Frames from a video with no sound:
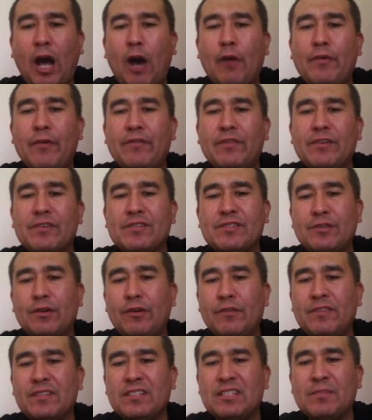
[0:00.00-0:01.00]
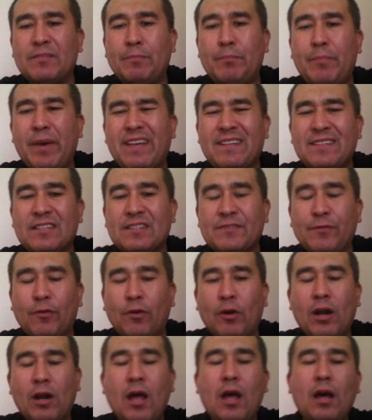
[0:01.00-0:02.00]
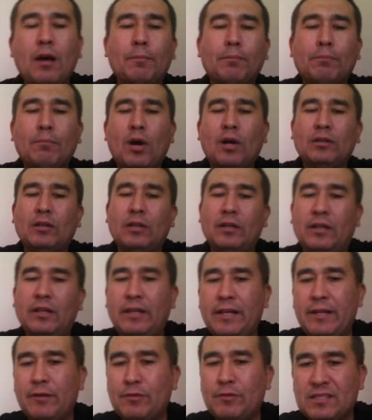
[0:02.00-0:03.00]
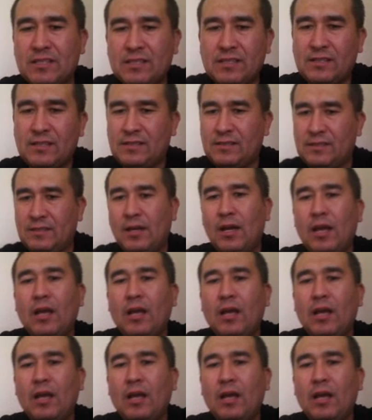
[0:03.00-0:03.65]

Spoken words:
however, served the basis for modern linguistics.